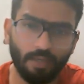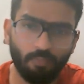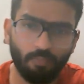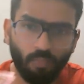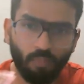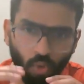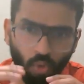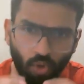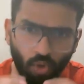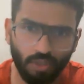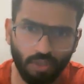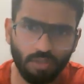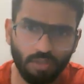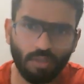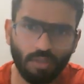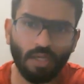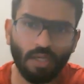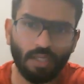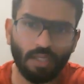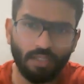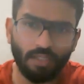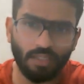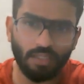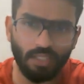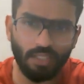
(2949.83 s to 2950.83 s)
Both
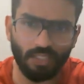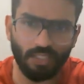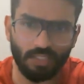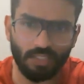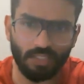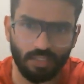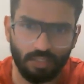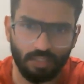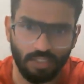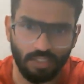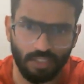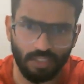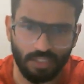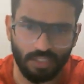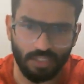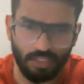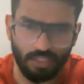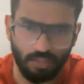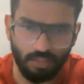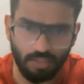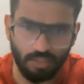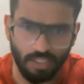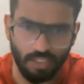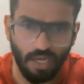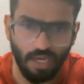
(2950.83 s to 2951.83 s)

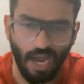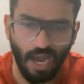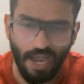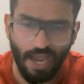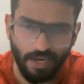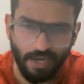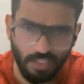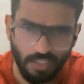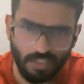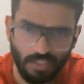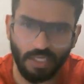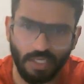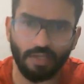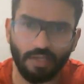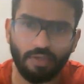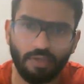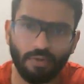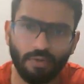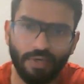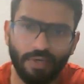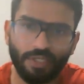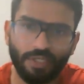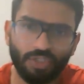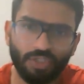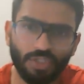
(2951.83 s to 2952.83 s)
the Gyre
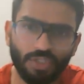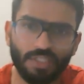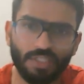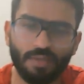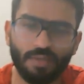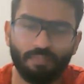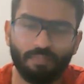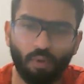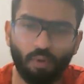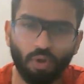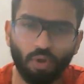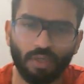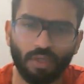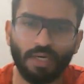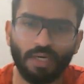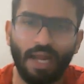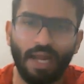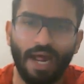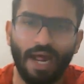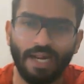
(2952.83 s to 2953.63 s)
circulation is important